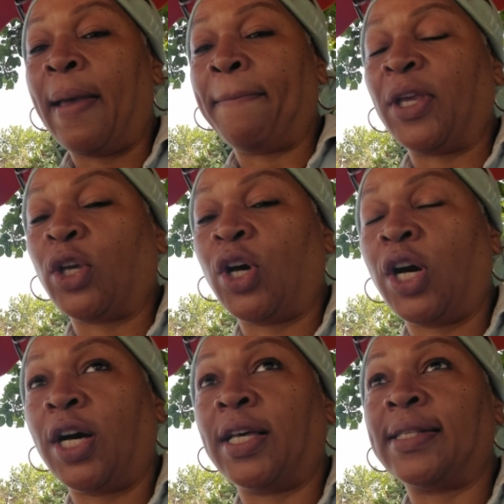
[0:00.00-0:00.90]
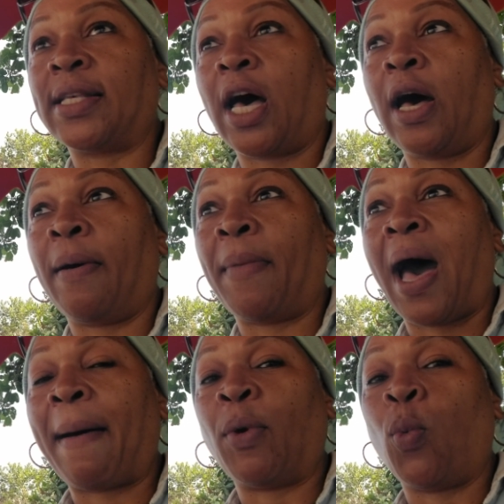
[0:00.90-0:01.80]
because
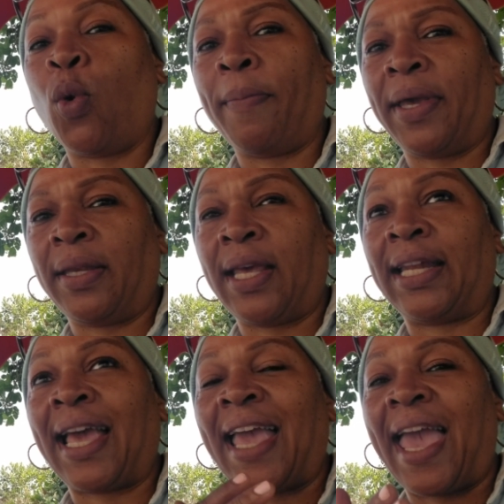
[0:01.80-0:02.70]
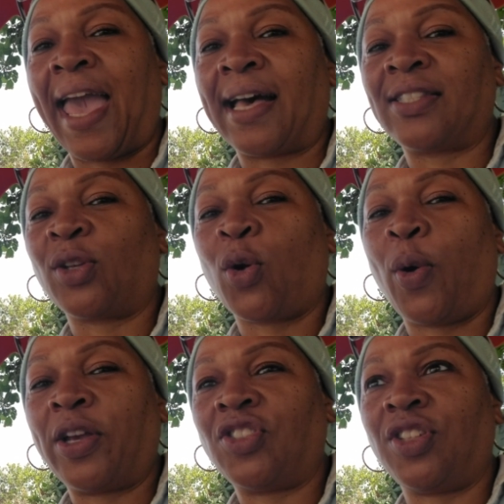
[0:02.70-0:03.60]
I'm a woman and I asked a
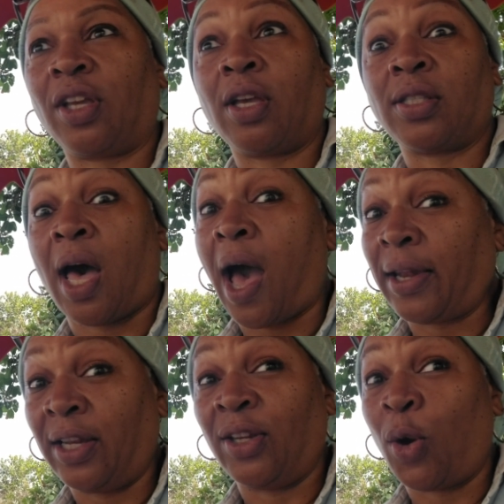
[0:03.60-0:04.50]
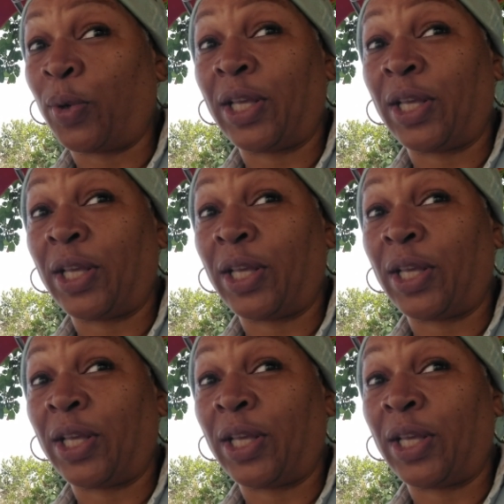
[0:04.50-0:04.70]
question because I didn't know what